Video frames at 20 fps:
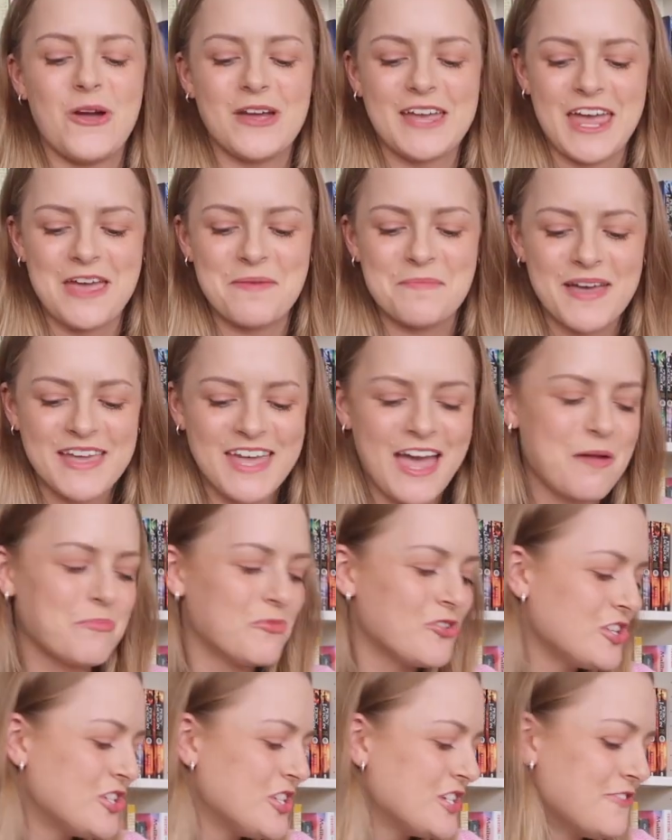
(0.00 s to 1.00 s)
Okay, my
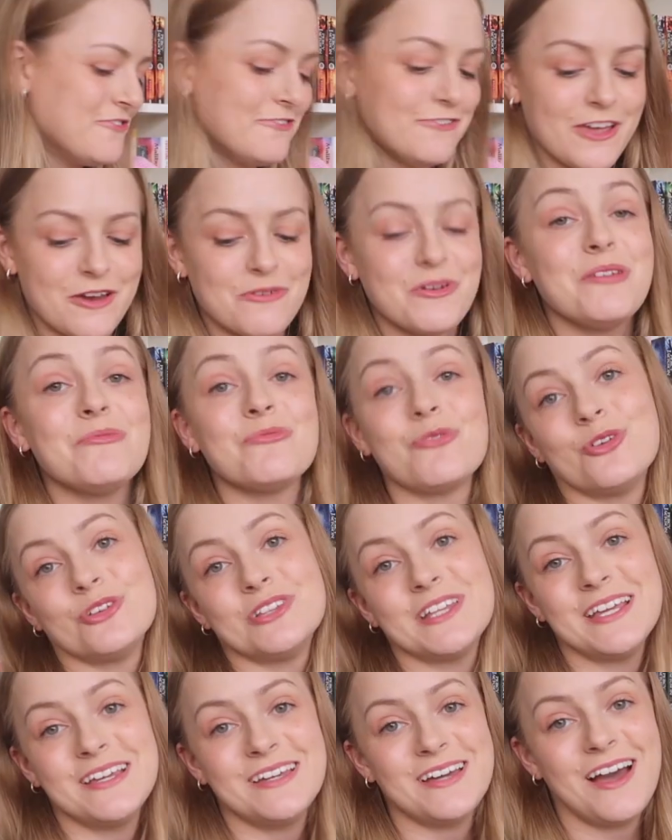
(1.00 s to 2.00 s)
camera just very
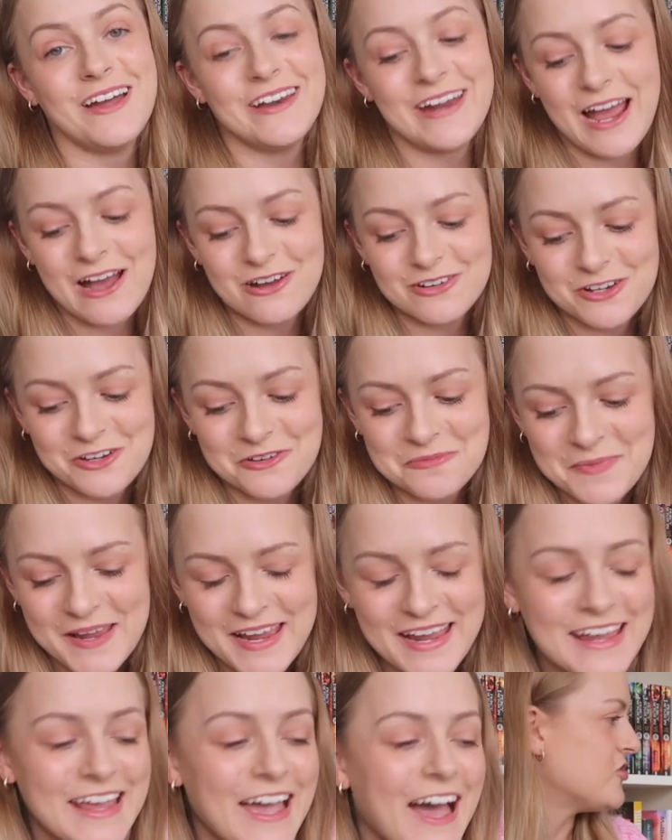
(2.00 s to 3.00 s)
rudely cut out on
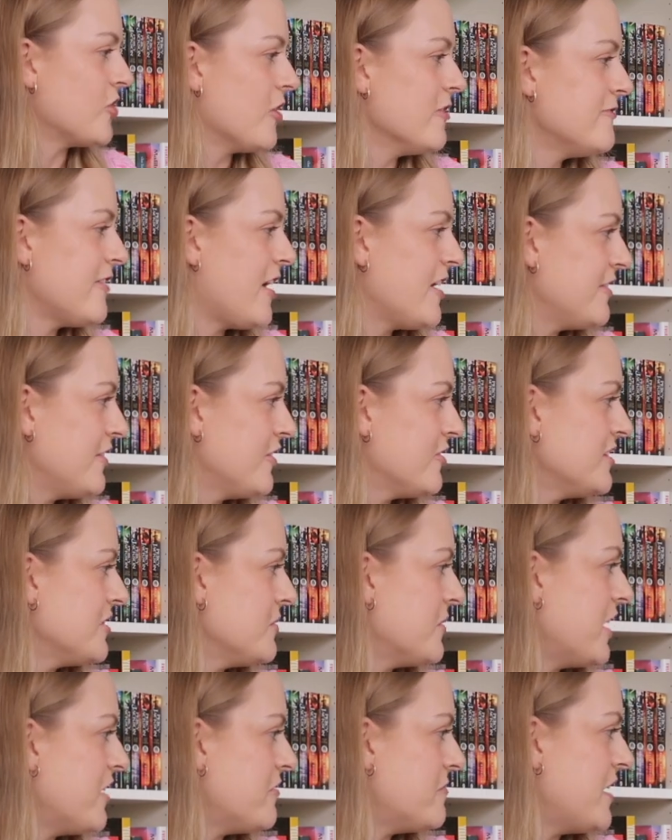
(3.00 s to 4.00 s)
me. So far, the only
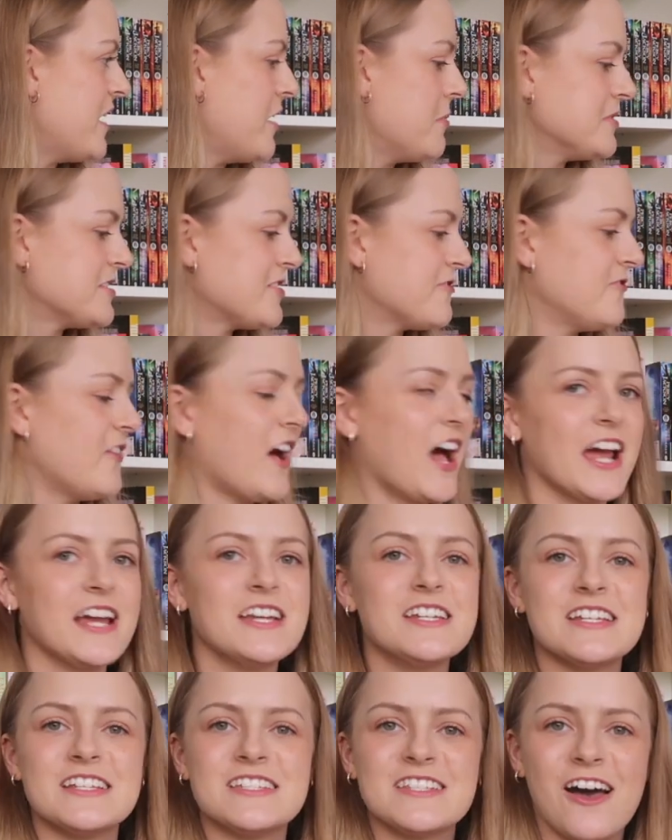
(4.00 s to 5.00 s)
one I've been able to
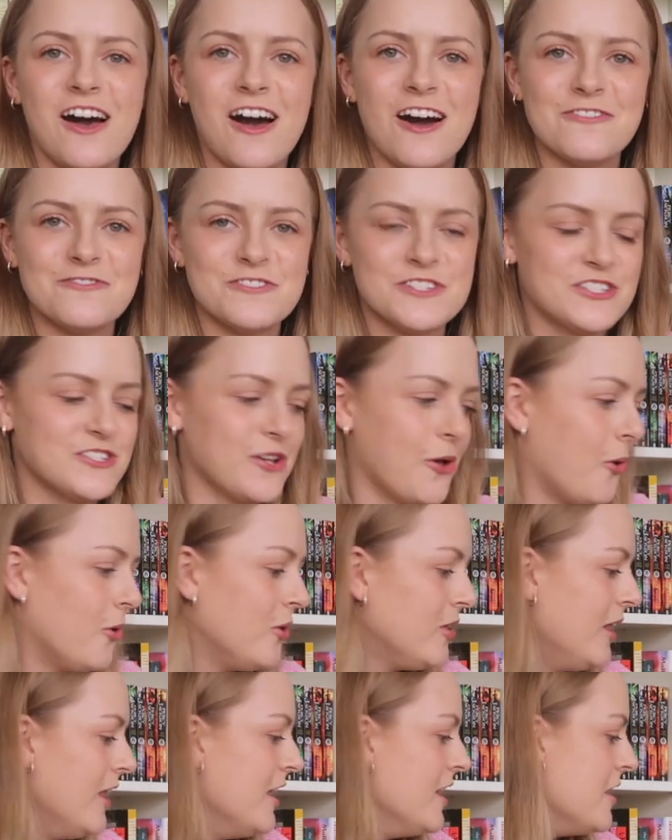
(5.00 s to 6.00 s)
find is Half a
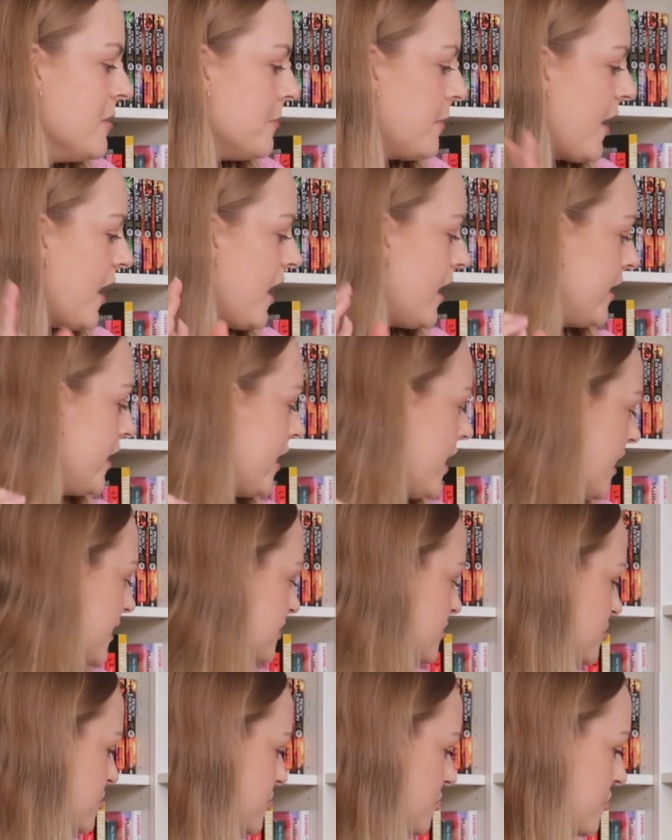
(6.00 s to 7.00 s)
Soul, but I
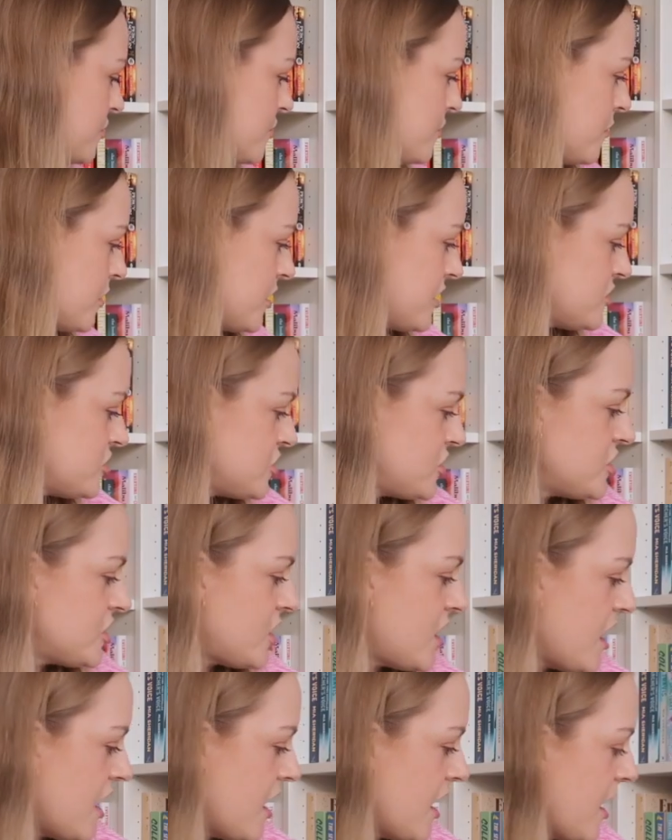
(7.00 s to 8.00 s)
do want to
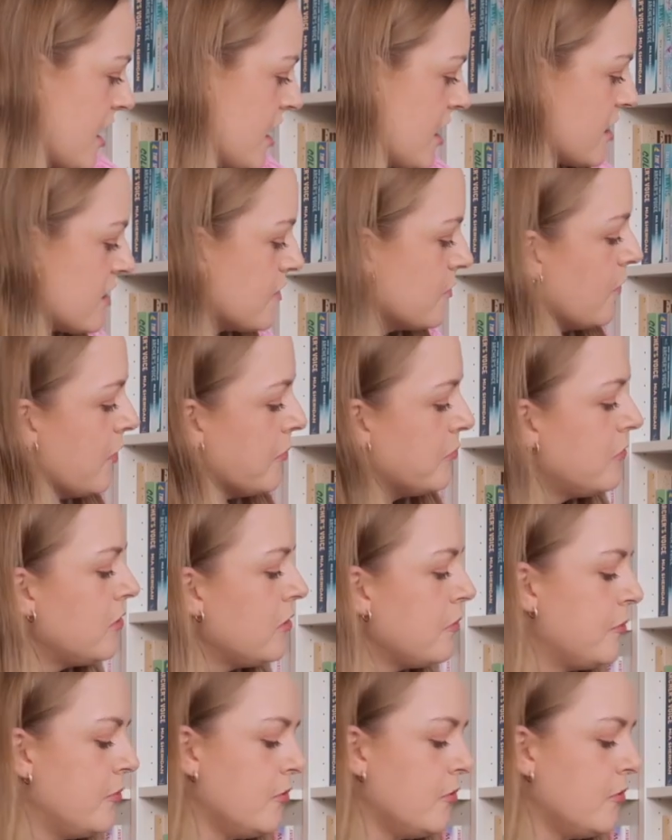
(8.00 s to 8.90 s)
check one more